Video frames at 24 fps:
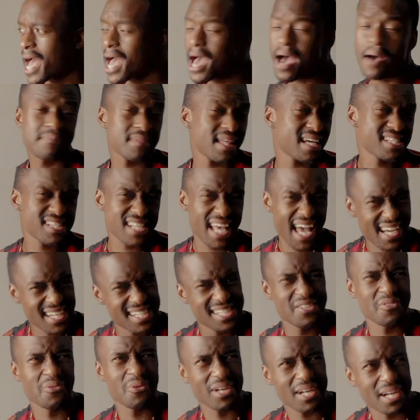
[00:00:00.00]
That's
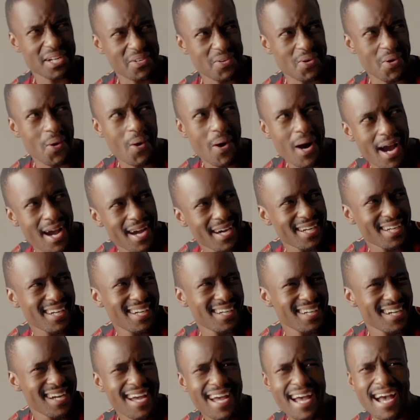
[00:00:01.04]
actually all I know.
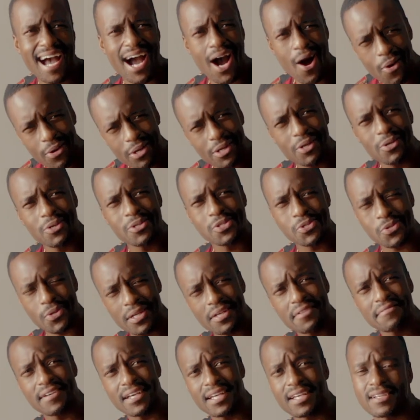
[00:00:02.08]
I only know
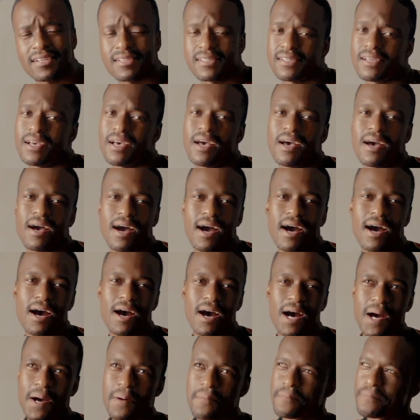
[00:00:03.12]
Sony Vegas.
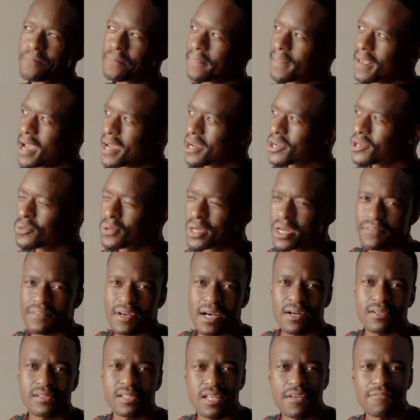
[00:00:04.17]
I don't know whatever
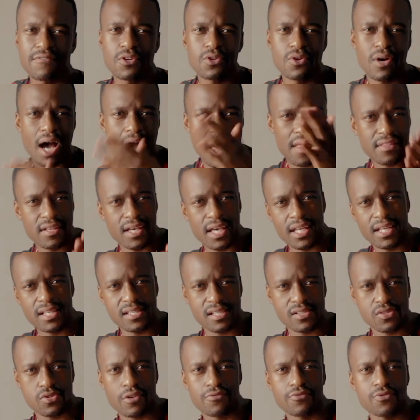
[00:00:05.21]
else. If you know other
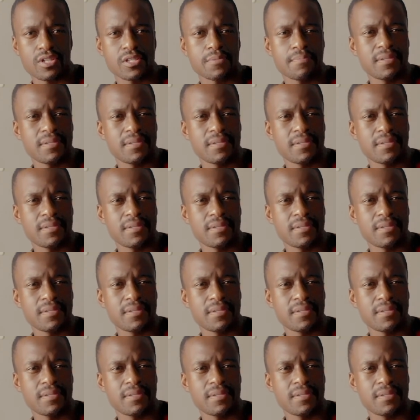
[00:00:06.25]
editing softwares,